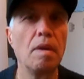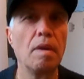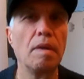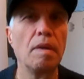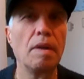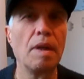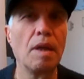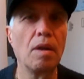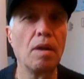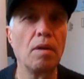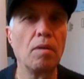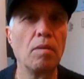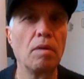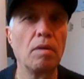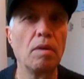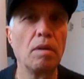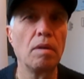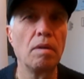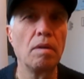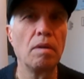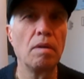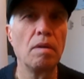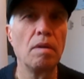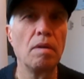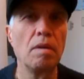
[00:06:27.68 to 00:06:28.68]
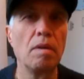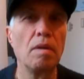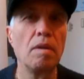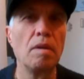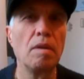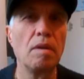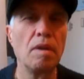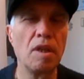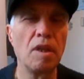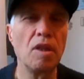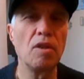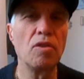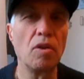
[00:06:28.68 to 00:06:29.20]
Now,
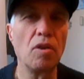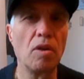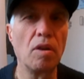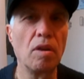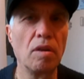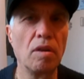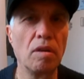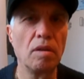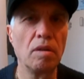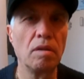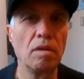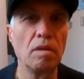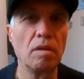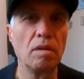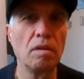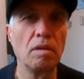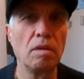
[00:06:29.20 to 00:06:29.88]
Nick Doyle,